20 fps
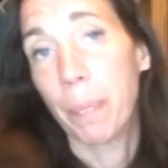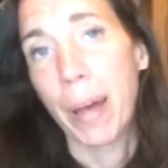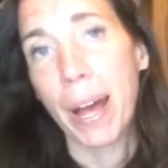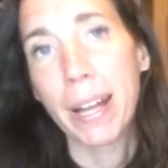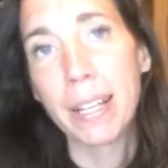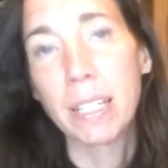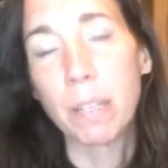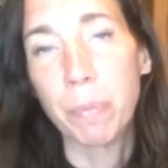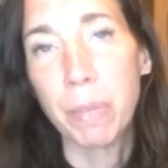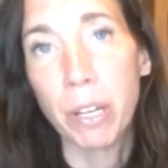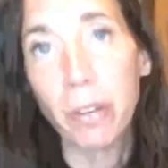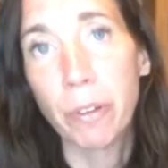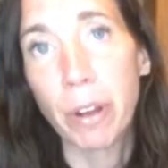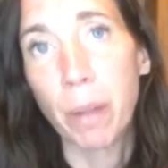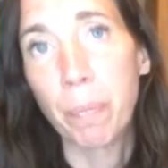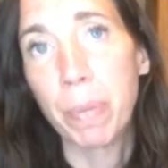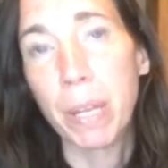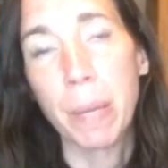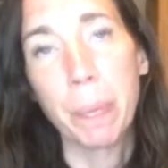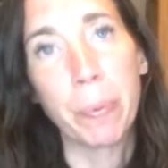bad to be
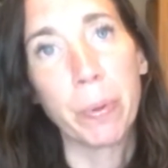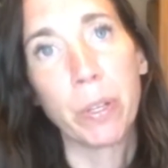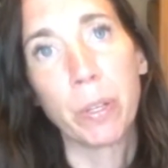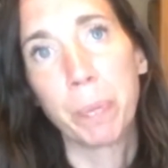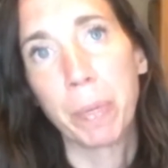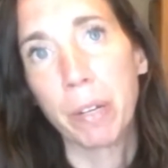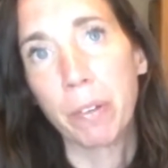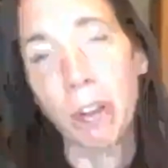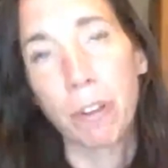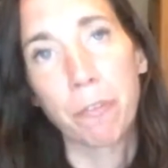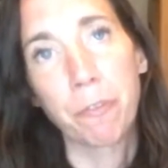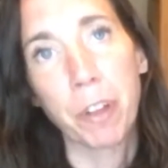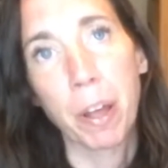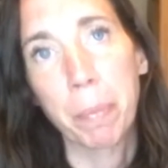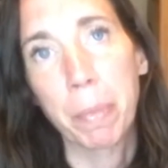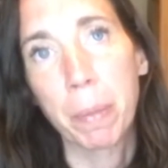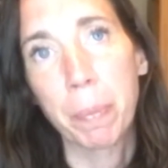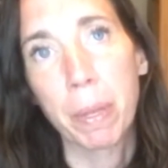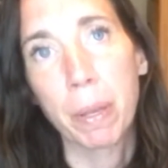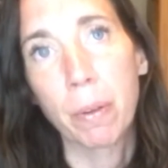around people, be around
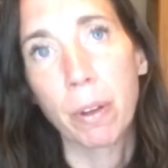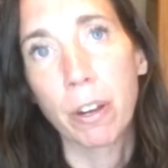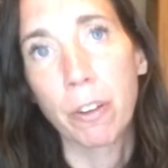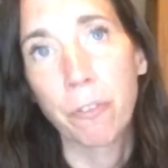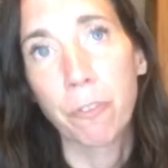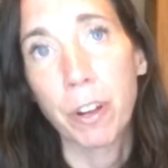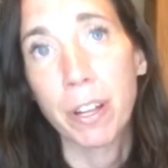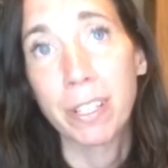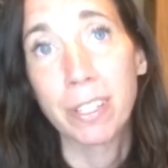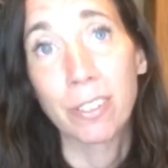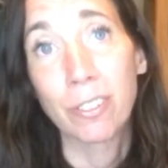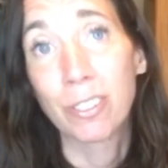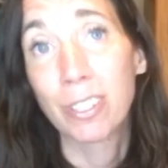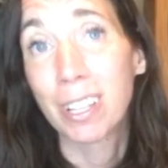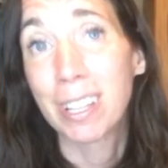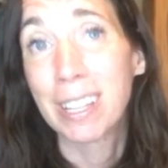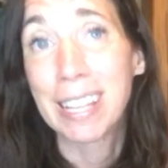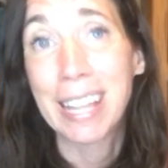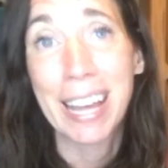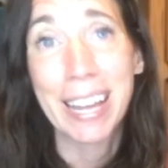family, be around friends. There's a
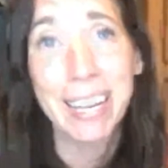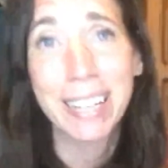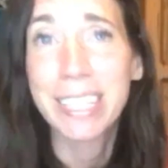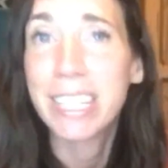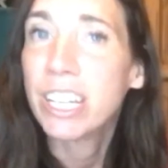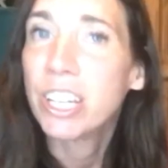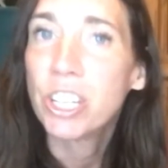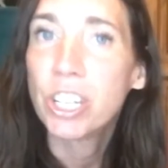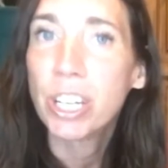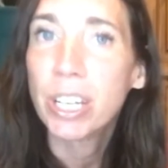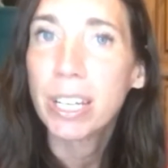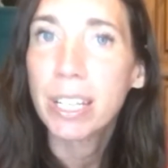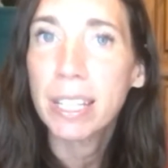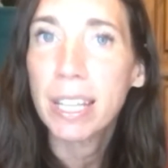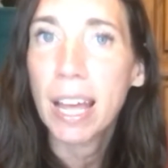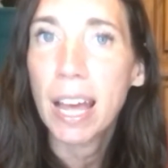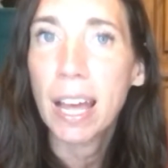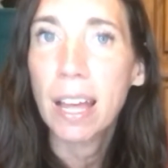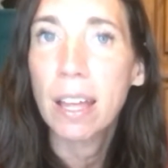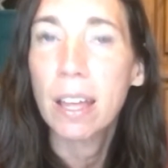lot of teaching in
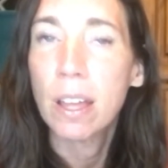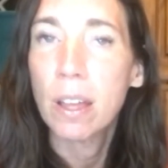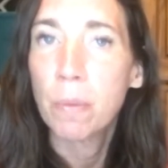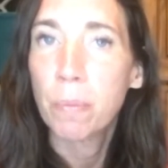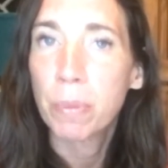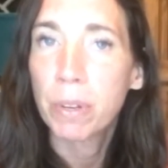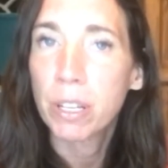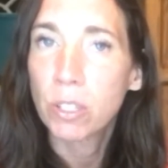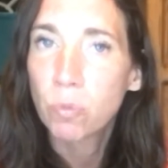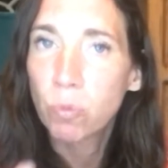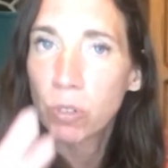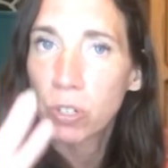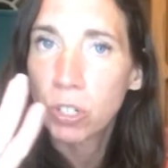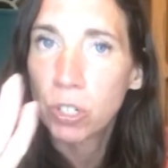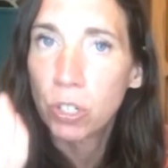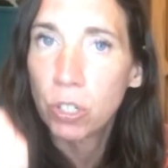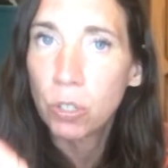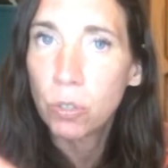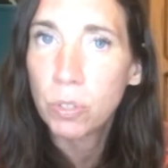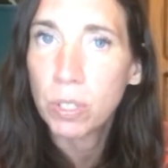that, but it's
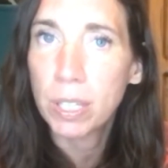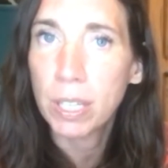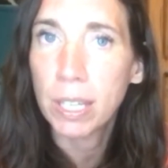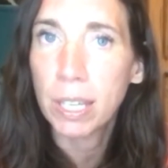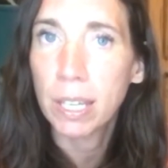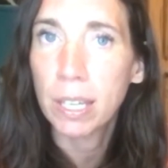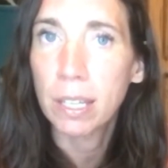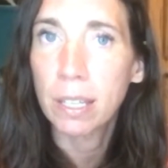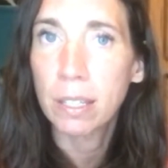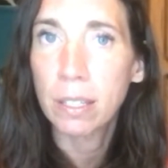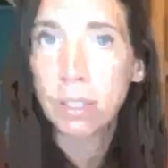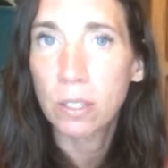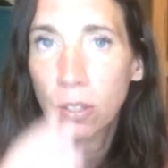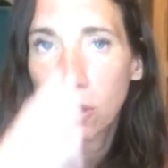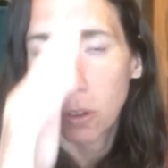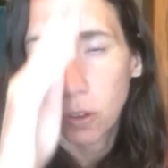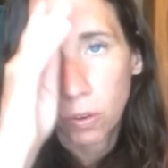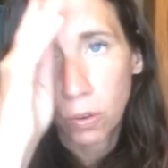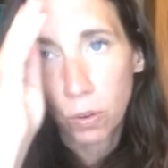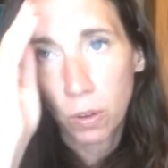reducing it.
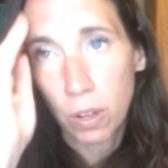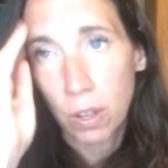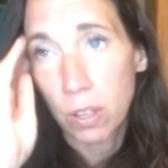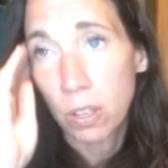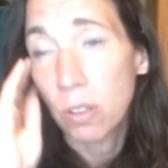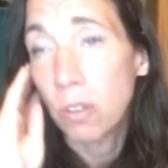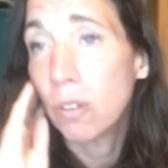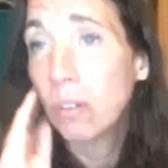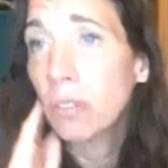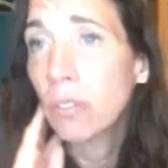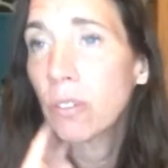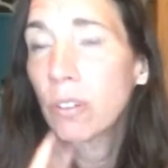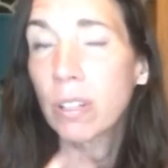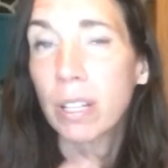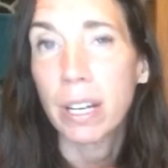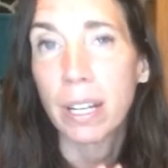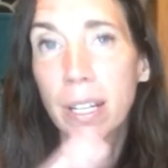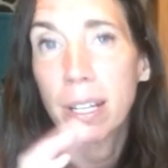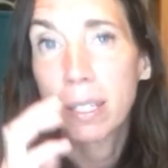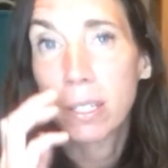So you can learn a
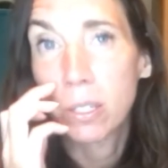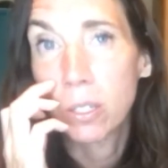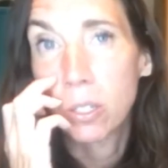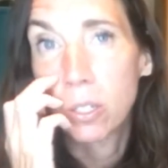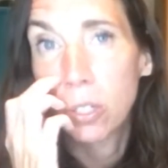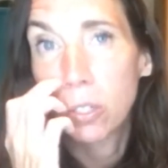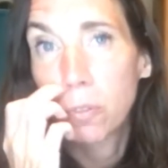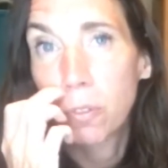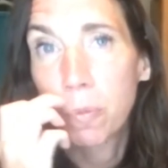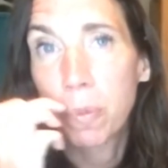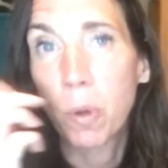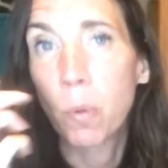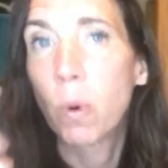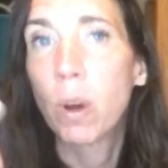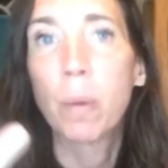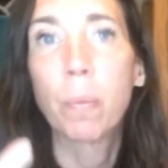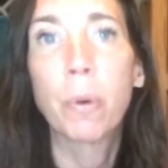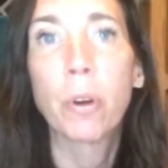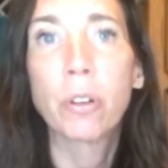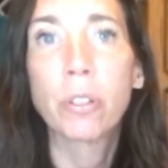lot of lessons just from the
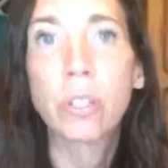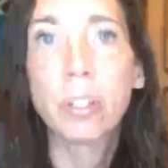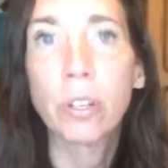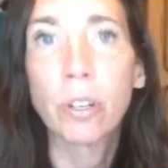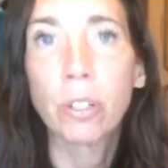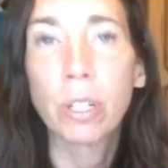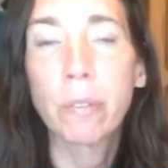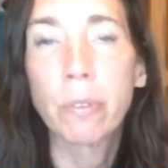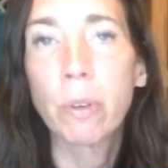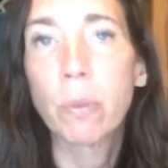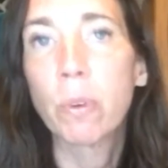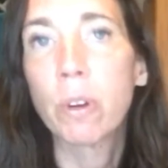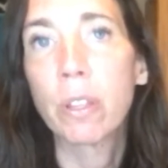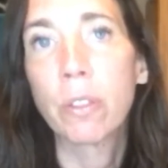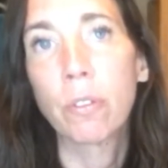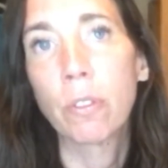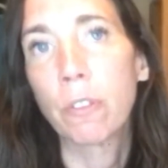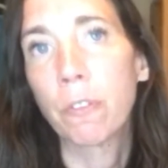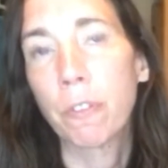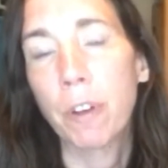one person you're living with
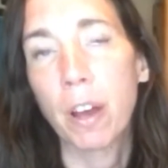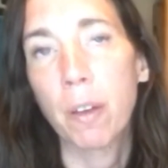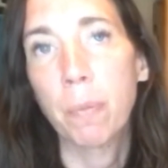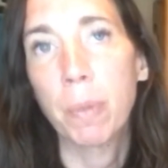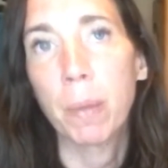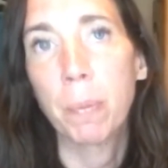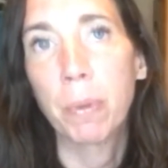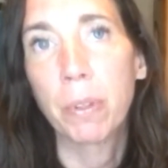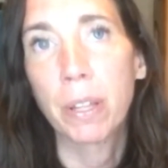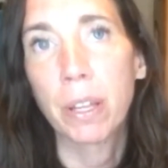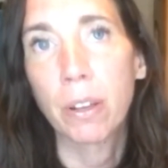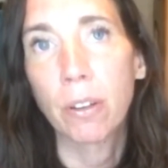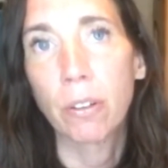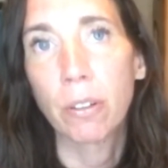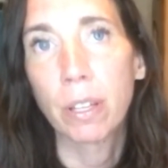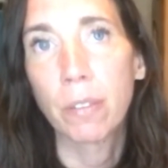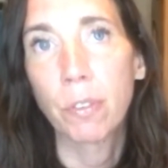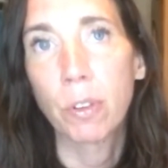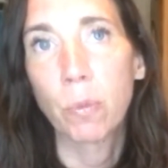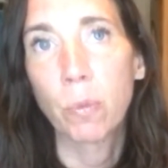or the 5 people that you're
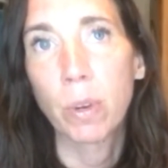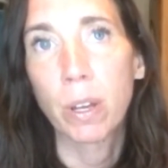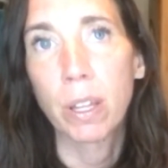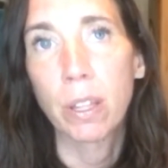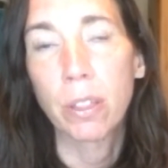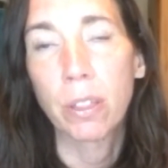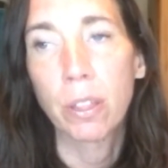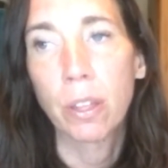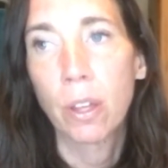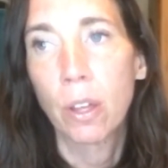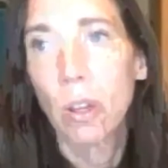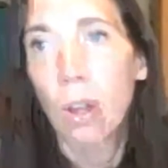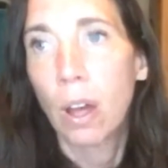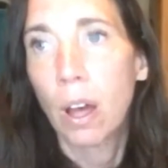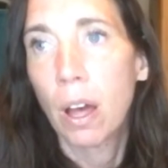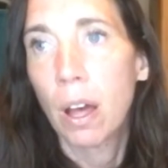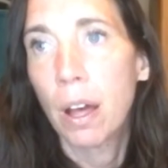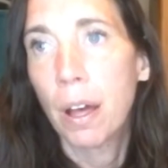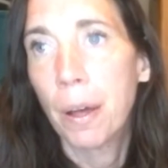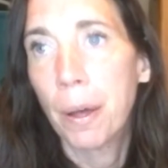living with.
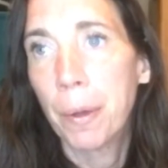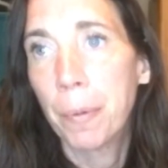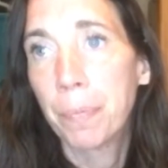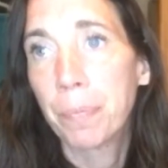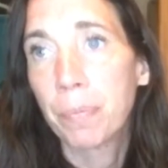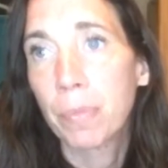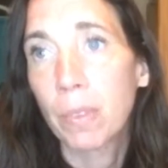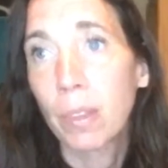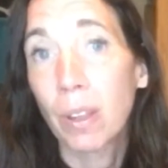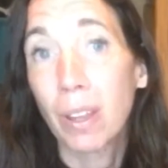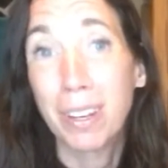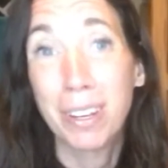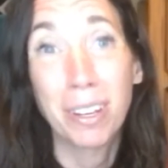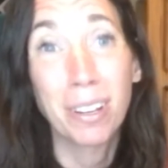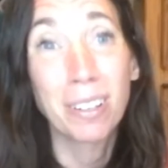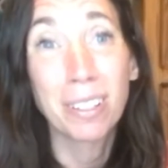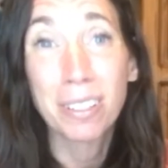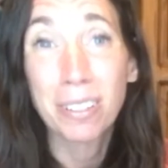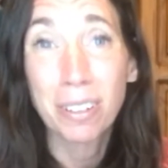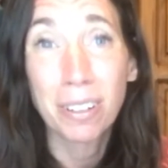And you
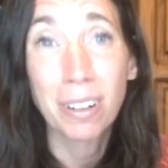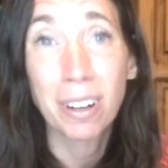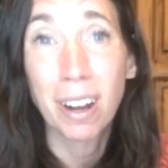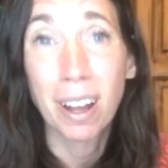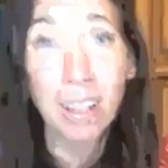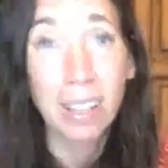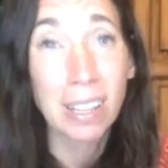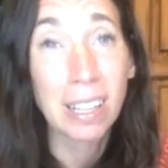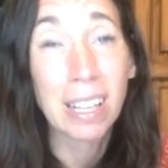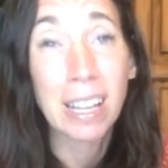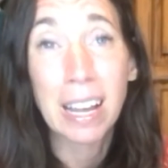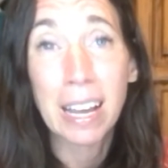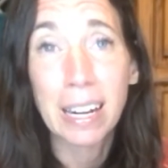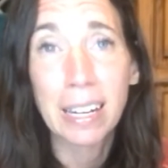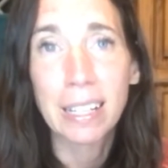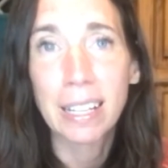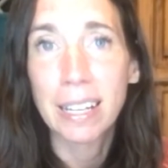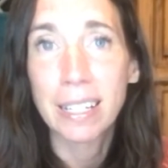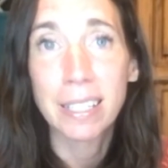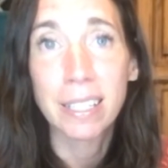can learn a lot
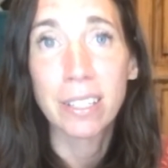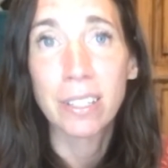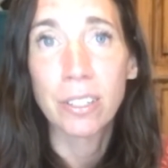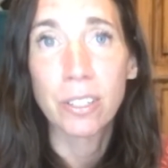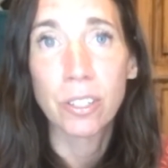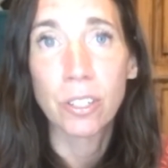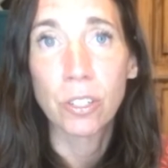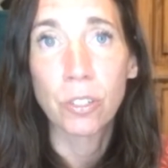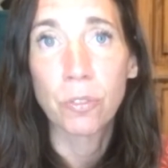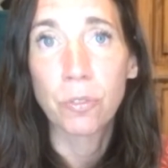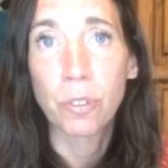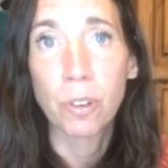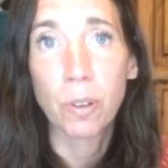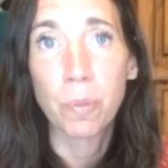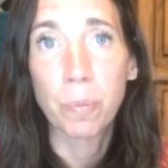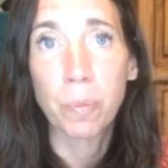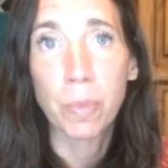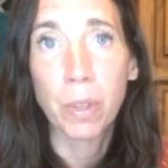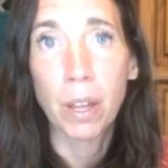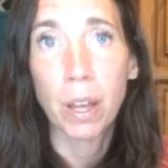of lessons just
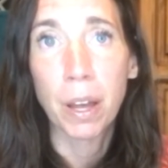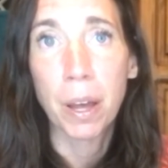from